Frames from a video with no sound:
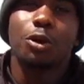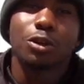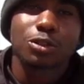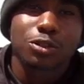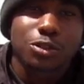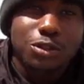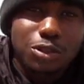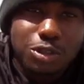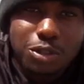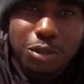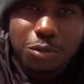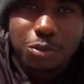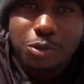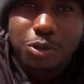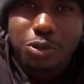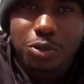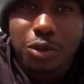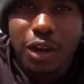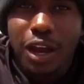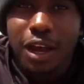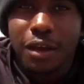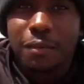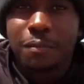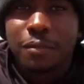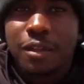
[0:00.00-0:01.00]
to
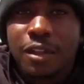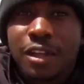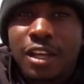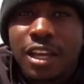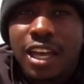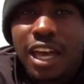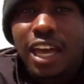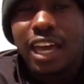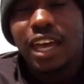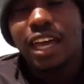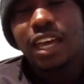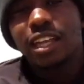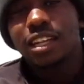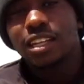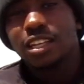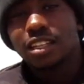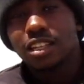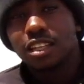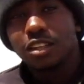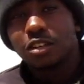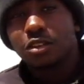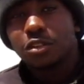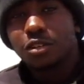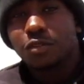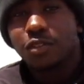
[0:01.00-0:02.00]
subscribe and hit the
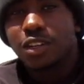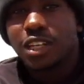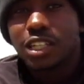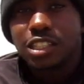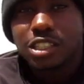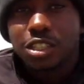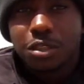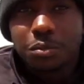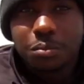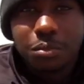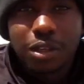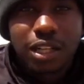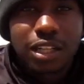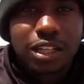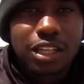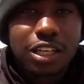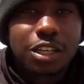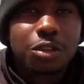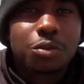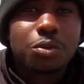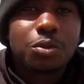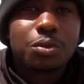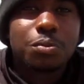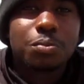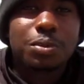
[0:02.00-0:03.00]
notification bell. It
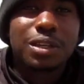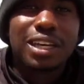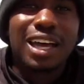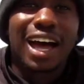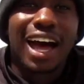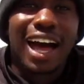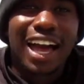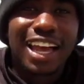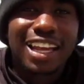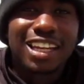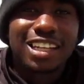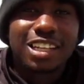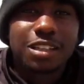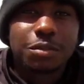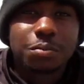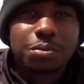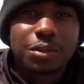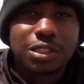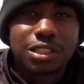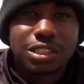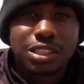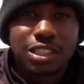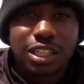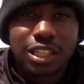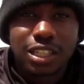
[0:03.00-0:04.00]
will be highly
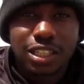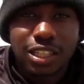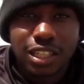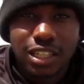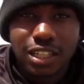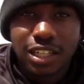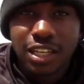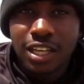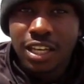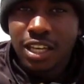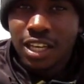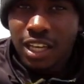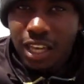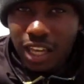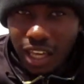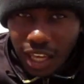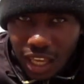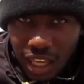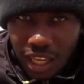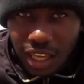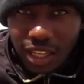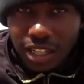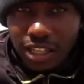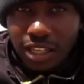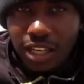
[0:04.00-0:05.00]
appreciated,
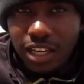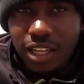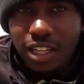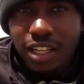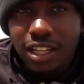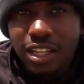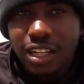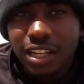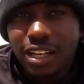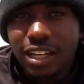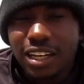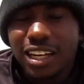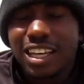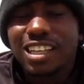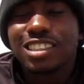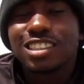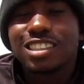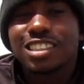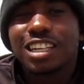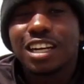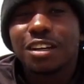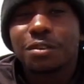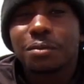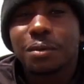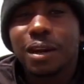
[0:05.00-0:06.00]
and let's
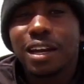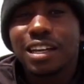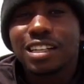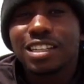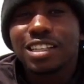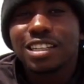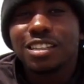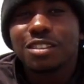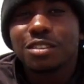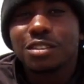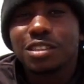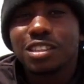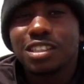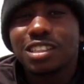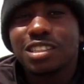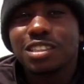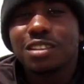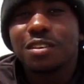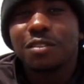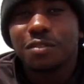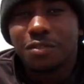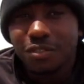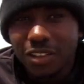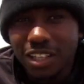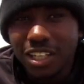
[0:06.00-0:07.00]
get right into this
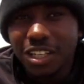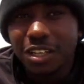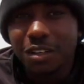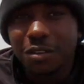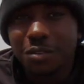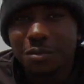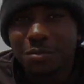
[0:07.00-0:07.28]
video.